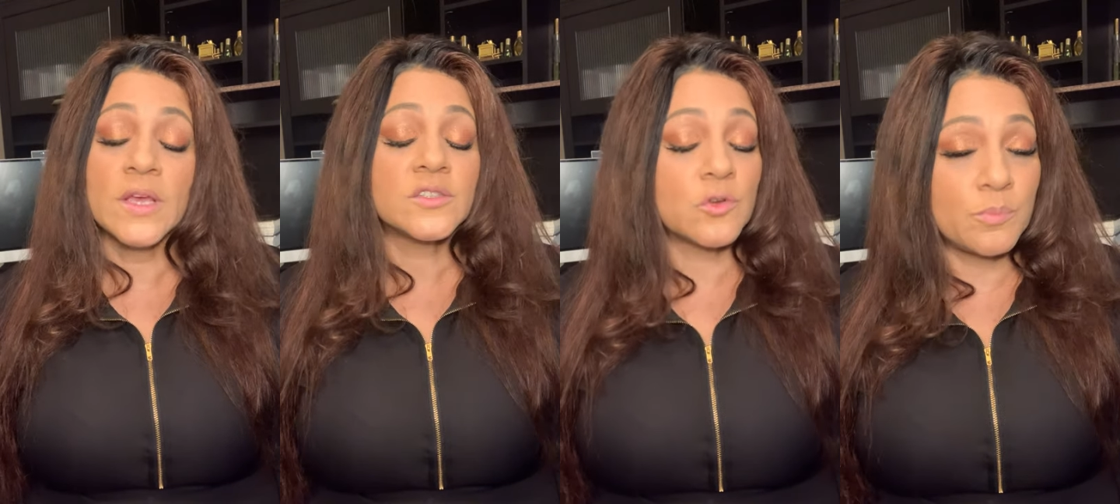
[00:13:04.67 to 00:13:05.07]

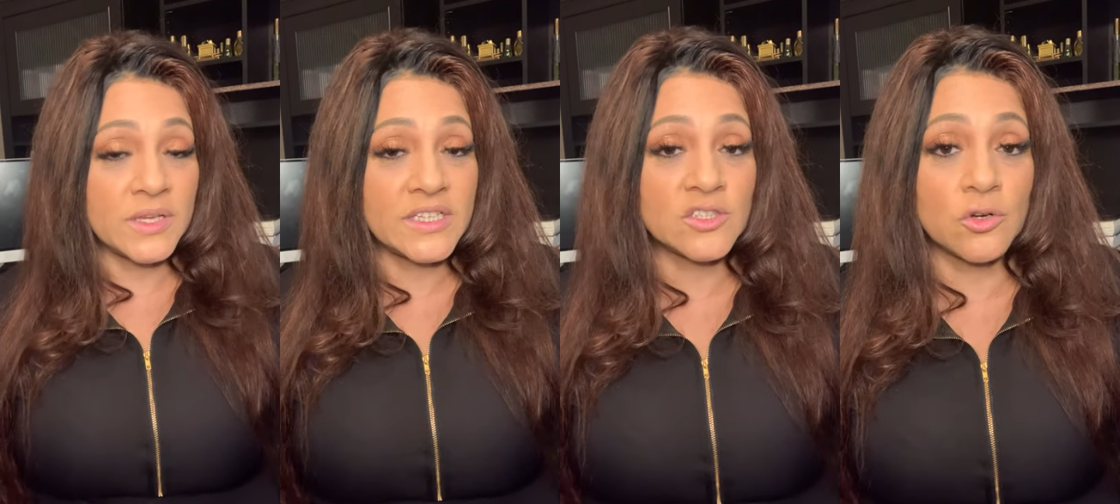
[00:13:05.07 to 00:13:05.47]
So
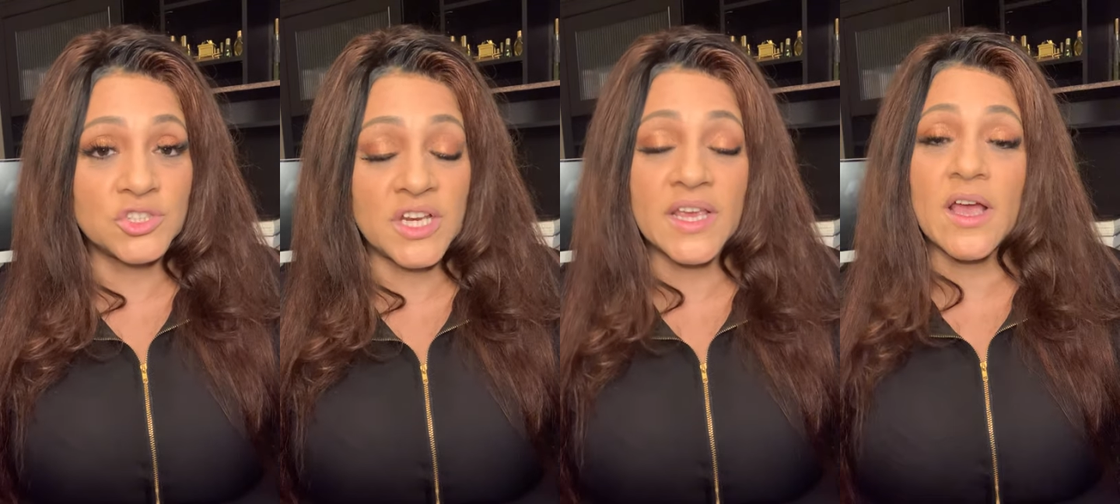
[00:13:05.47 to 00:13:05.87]
please go
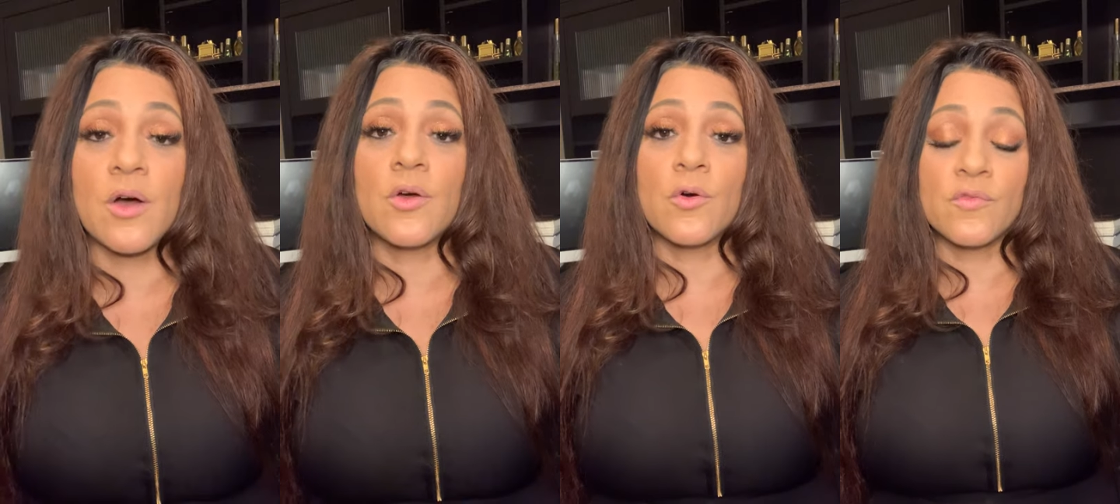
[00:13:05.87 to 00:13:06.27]
check
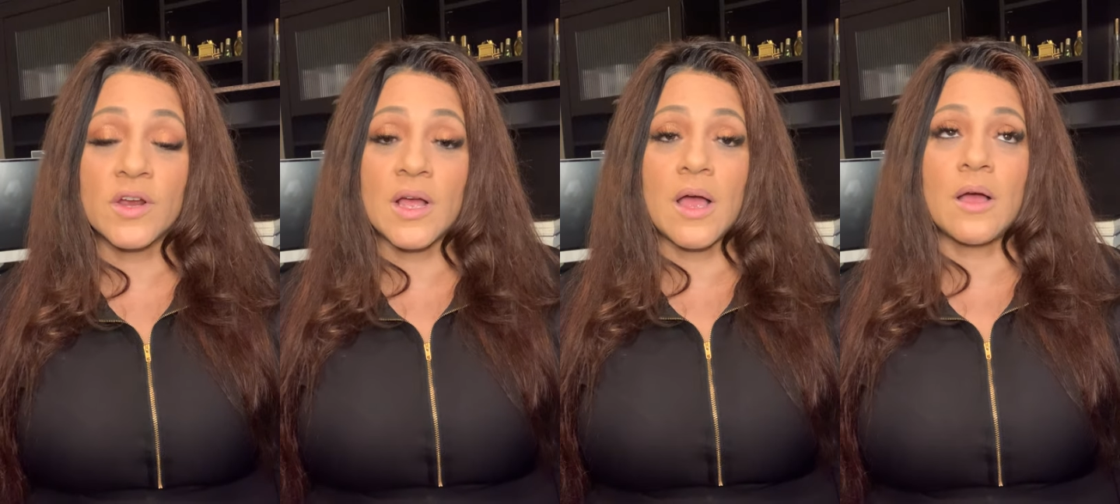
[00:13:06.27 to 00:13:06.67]
out over
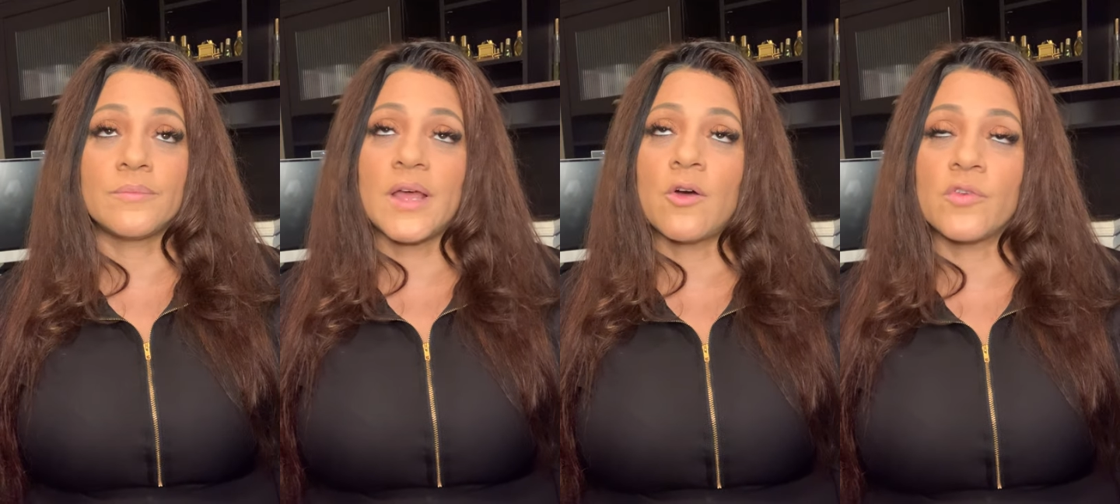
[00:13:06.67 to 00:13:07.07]
uh,
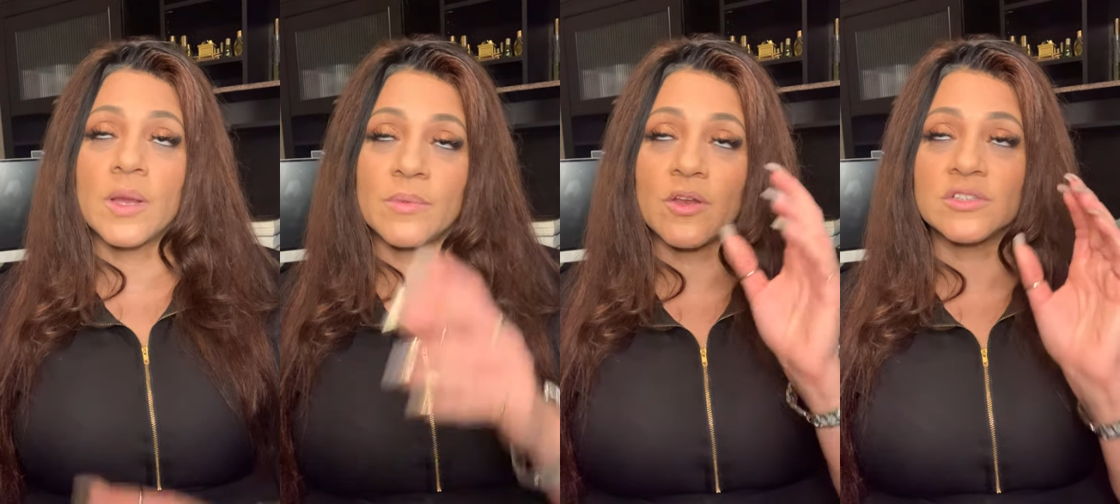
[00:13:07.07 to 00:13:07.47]
not
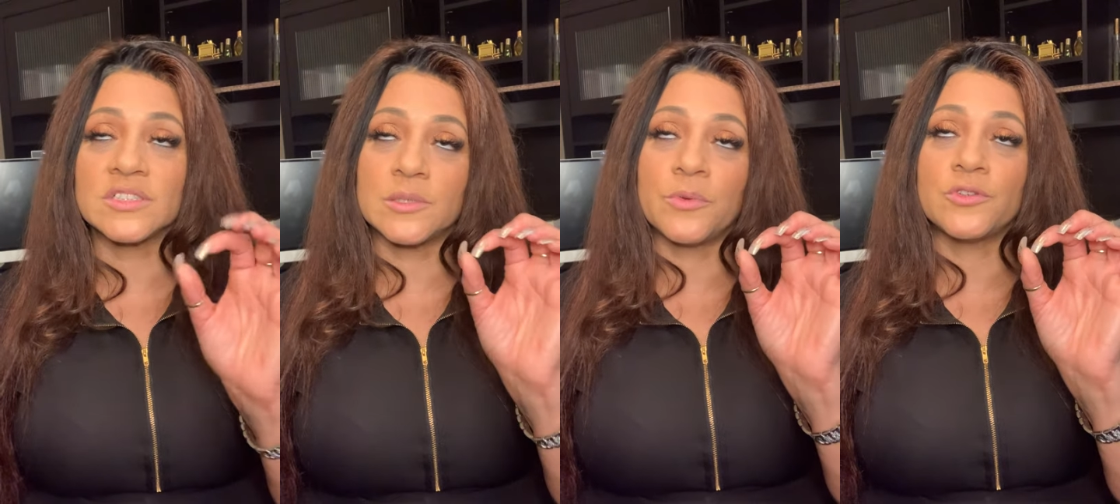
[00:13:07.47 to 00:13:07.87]
overcoming
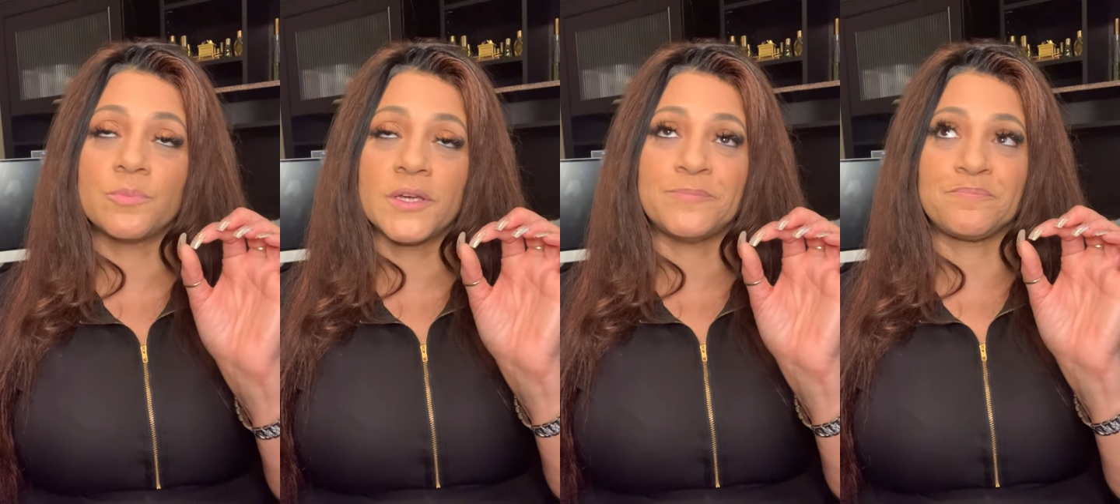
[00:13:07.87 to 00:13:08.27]
narcissist abuse,
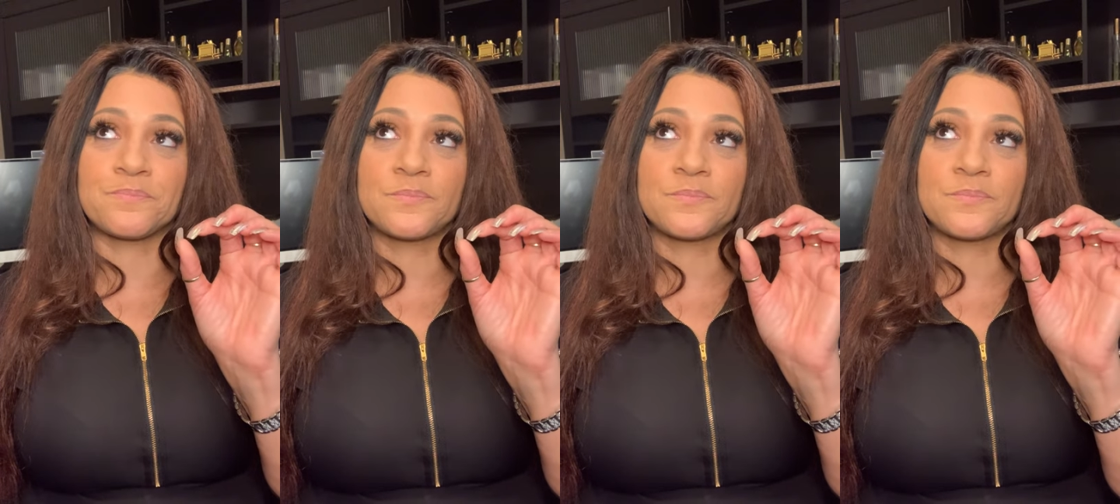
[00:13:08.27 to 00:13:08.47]
but